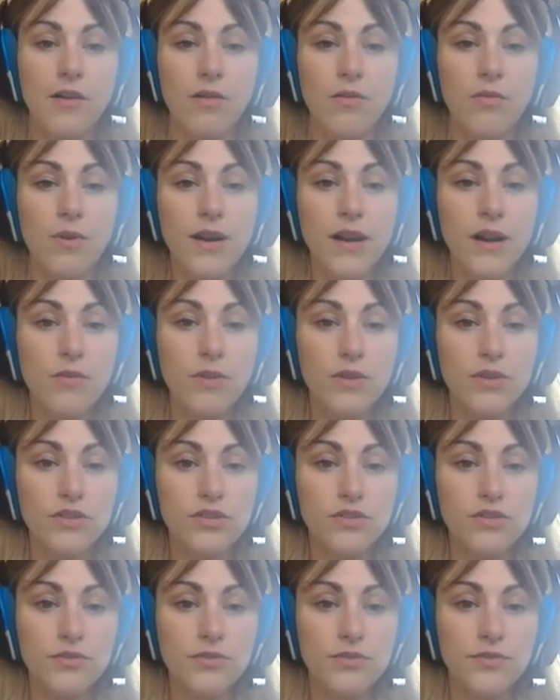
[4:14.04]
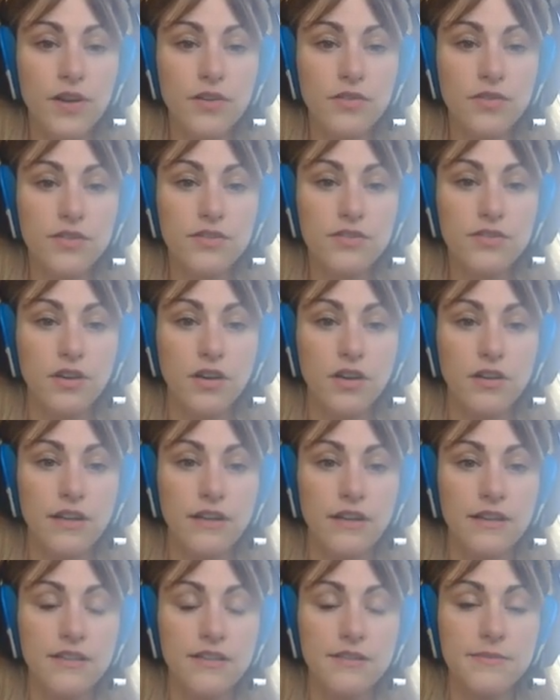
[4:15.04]
What I want you to focus on
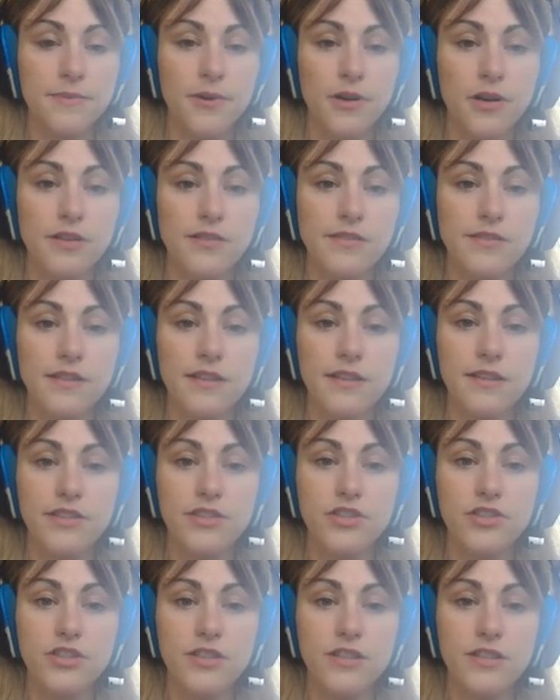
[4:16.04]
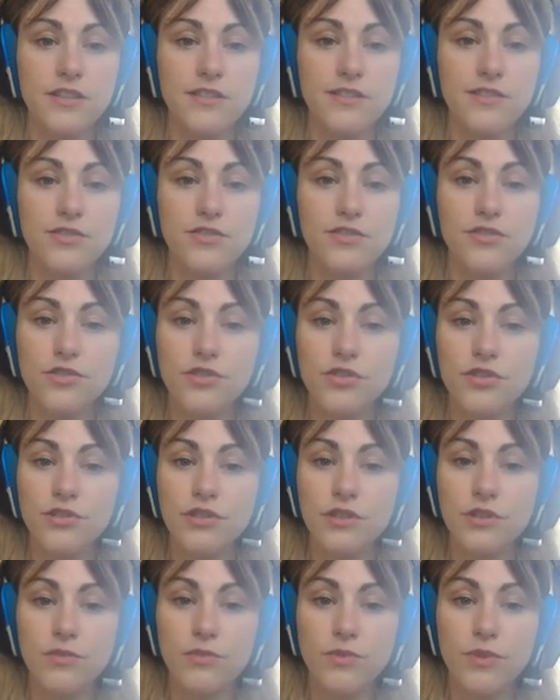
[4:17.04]
in this part is just
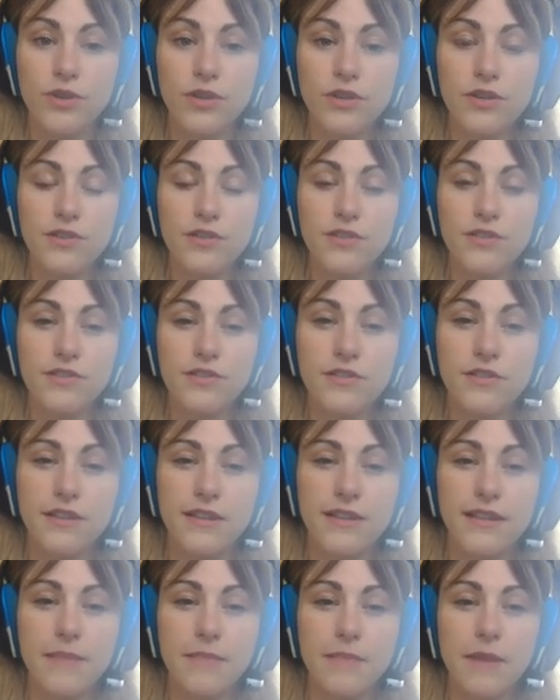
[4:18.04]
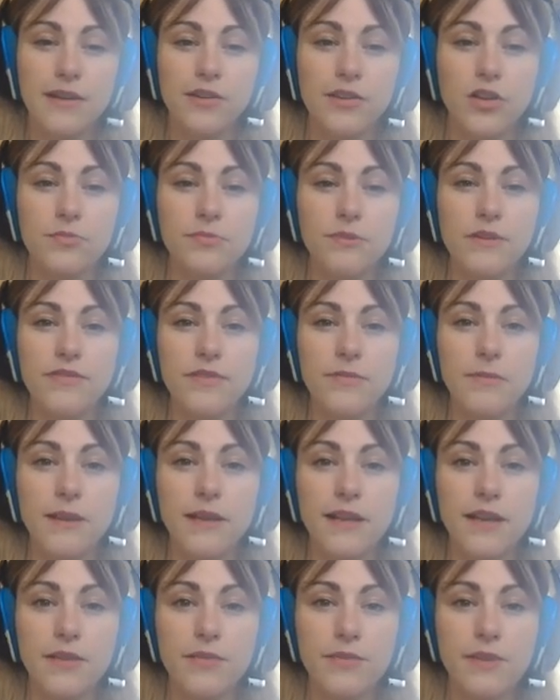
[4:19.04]
certain words that they might not be
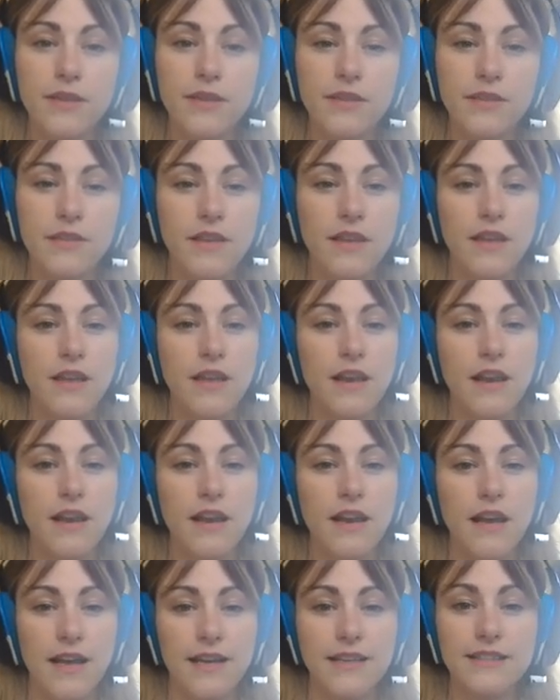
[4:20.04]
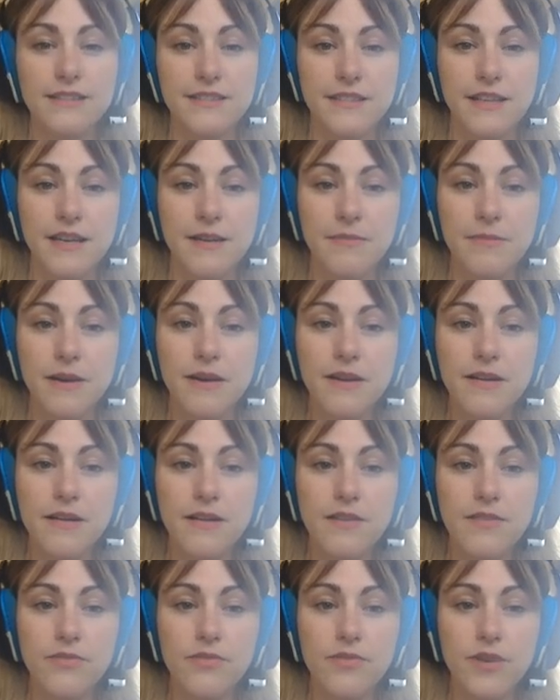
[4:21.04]
familiar with, like cinema,
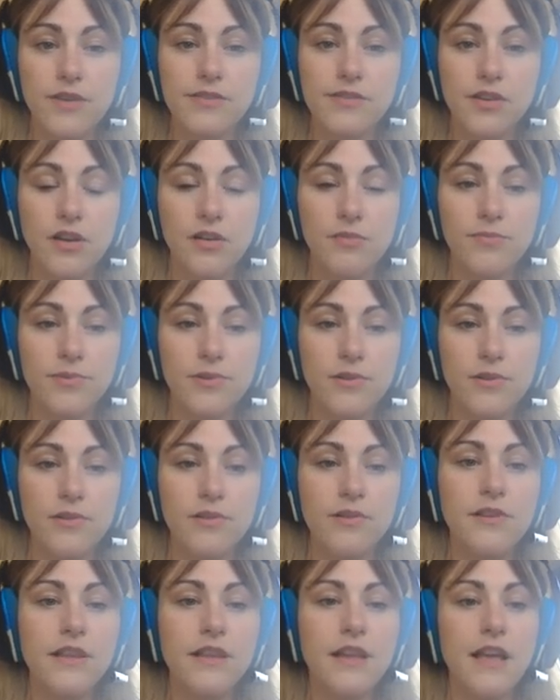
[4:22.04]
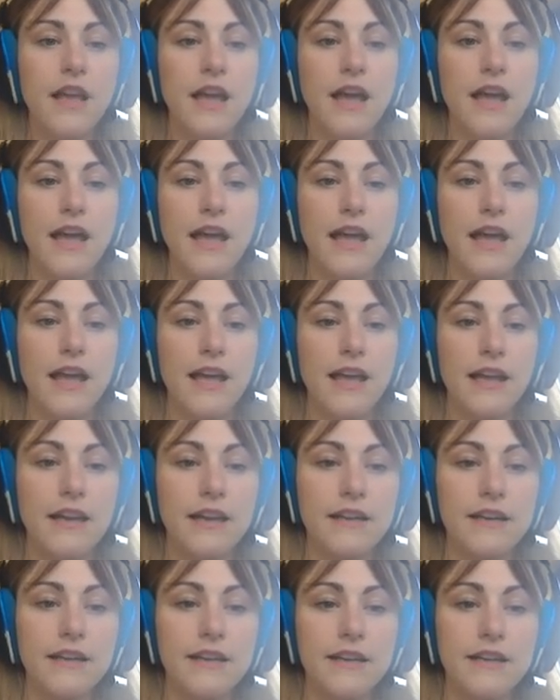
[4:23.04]
for example,
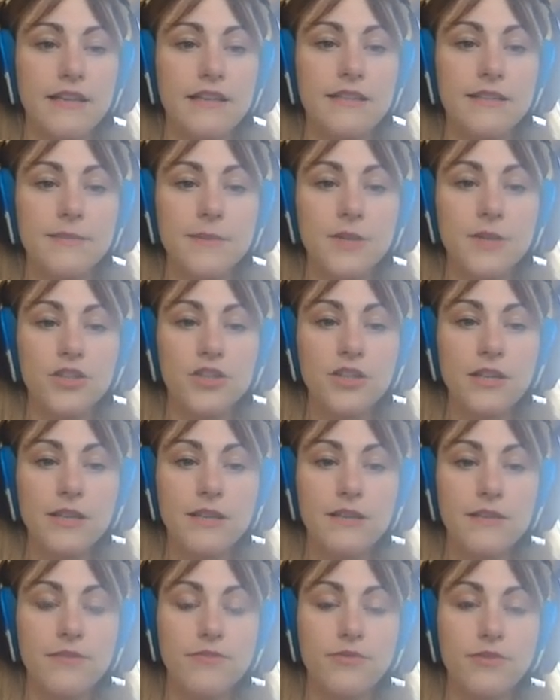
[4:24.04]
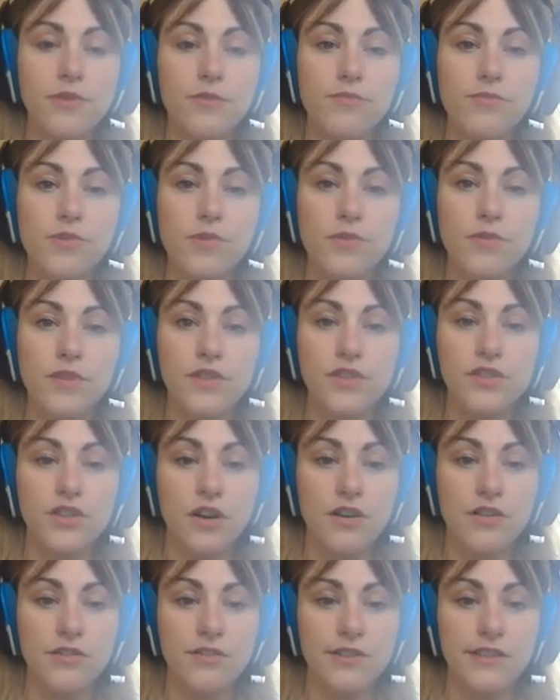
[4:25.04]
and especially different movie
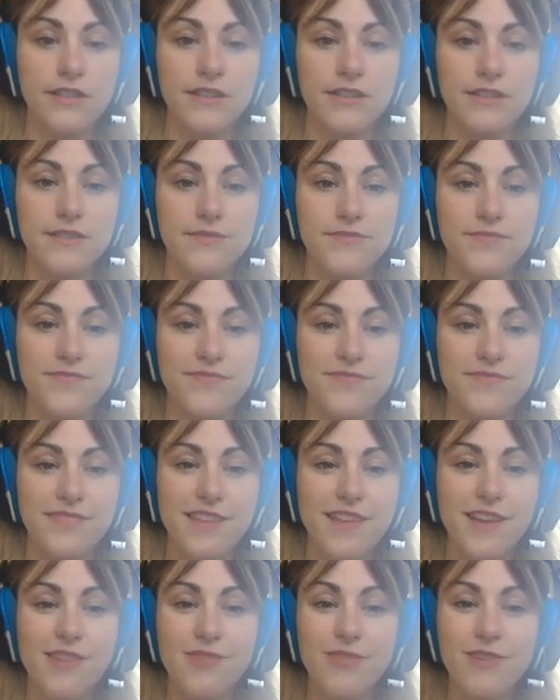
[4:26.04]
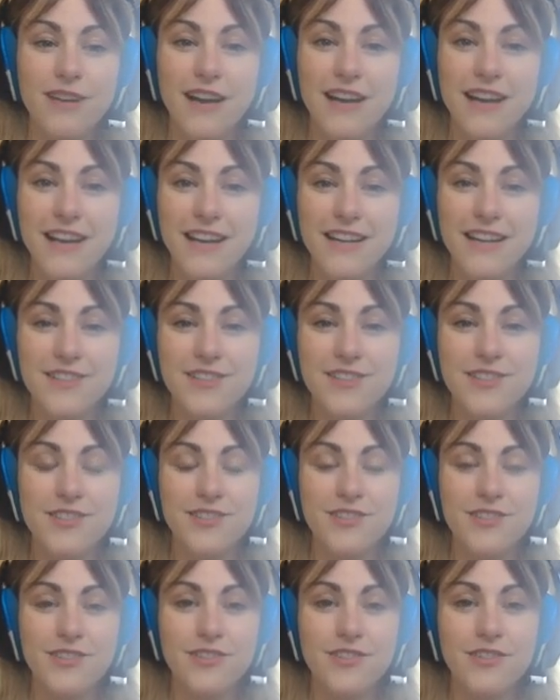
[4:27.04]
genres. What I like to
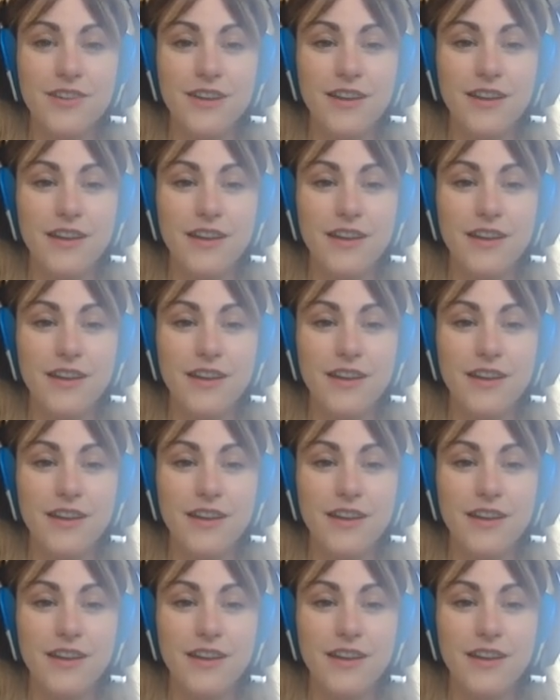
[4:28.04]
do